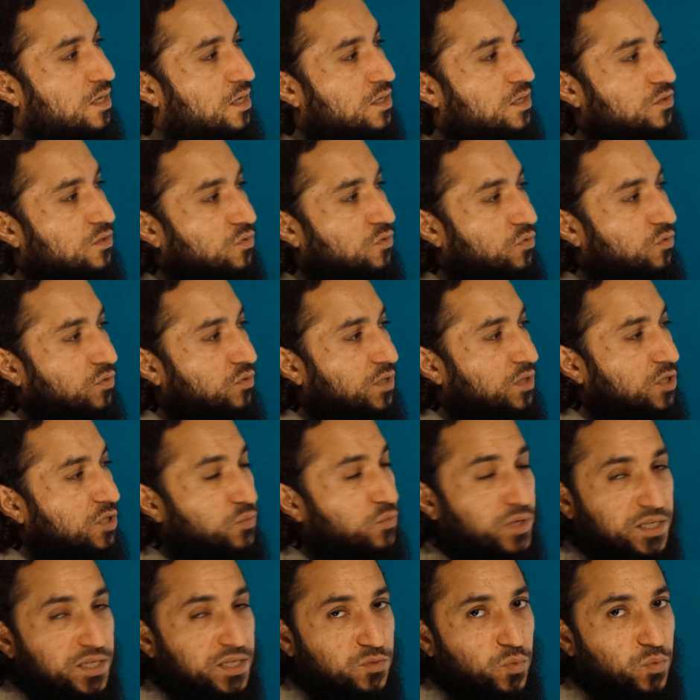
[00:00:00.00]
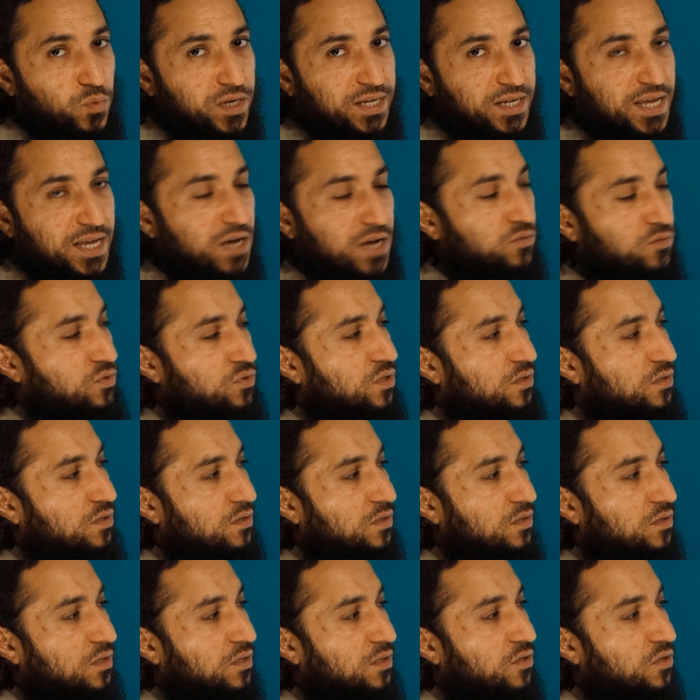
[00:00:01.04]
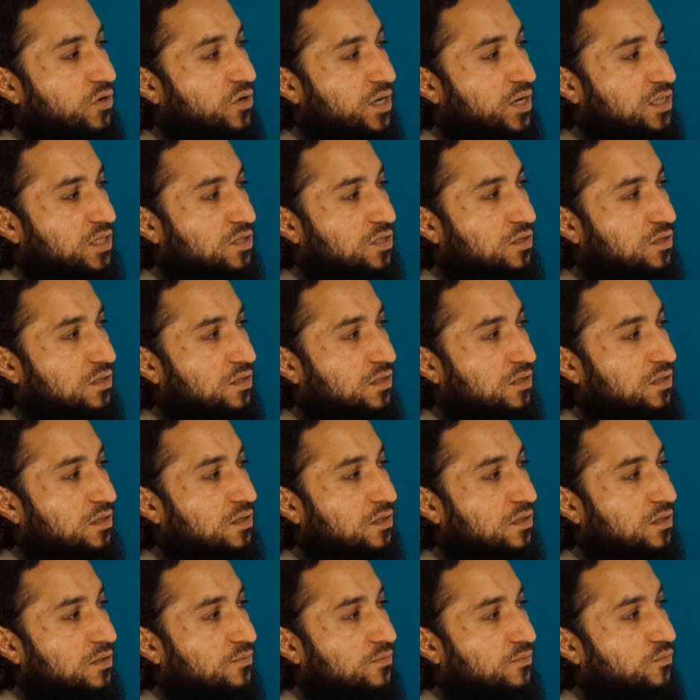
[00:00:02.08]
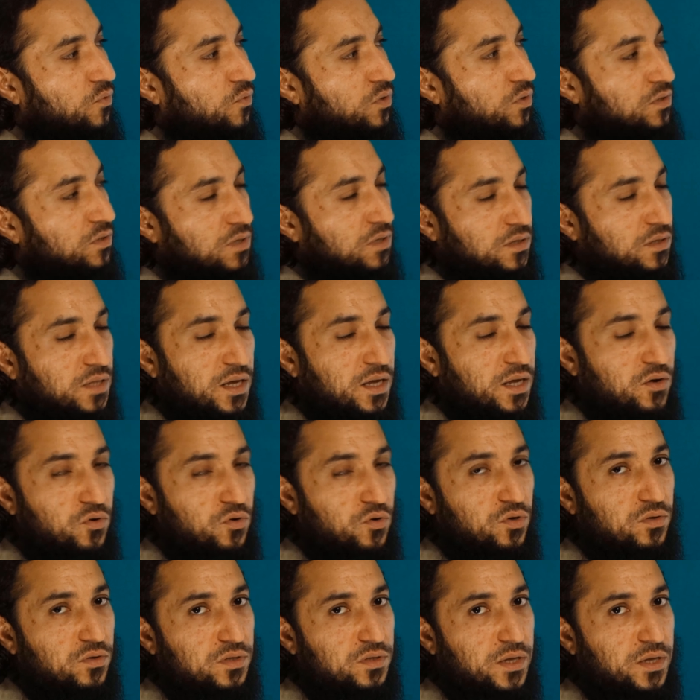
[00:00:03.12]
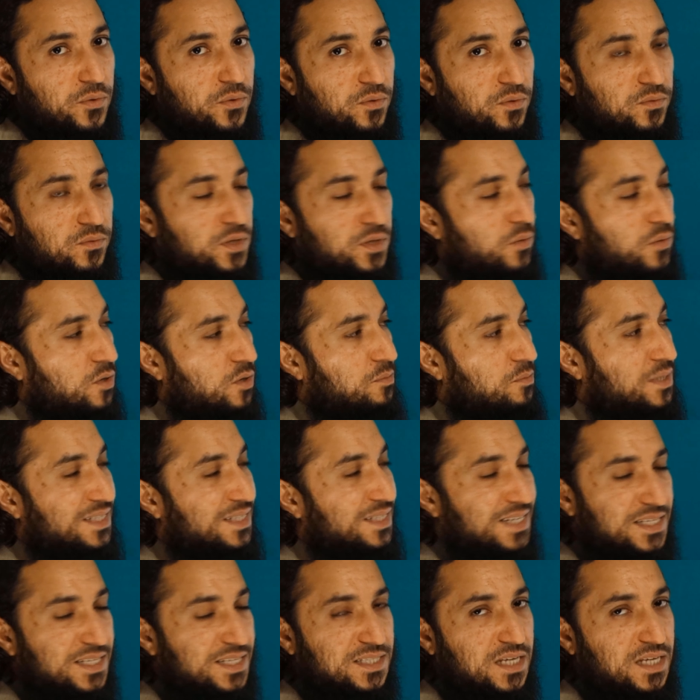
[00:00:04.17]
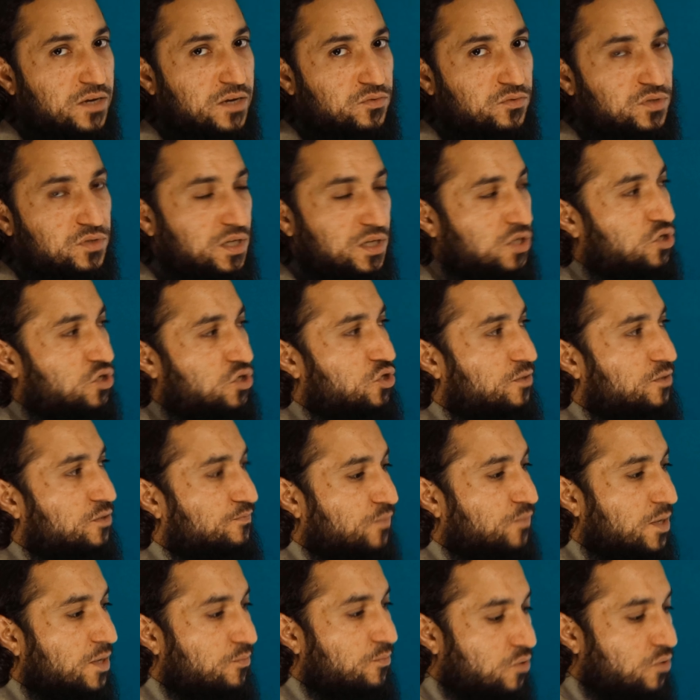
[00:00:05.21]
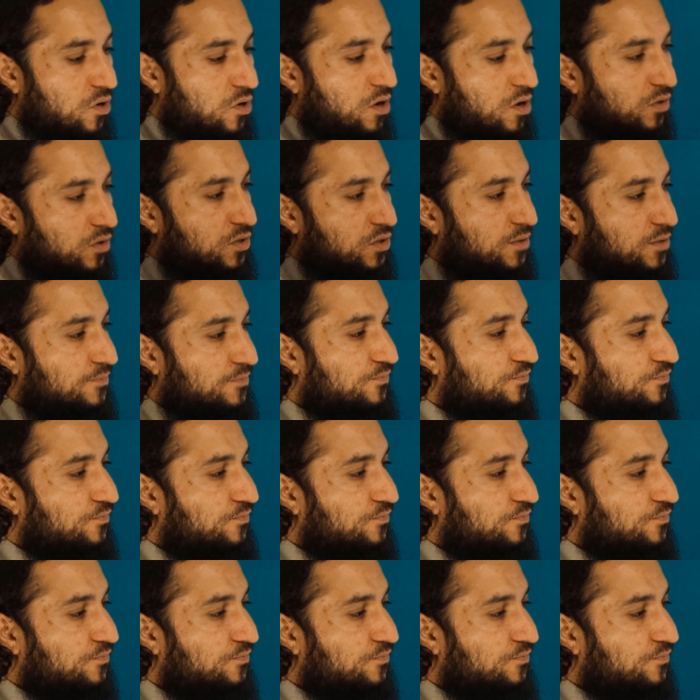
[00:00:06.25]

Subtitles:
So this one is 1 count, and the rest well, there will be 6 counts each, prolonged.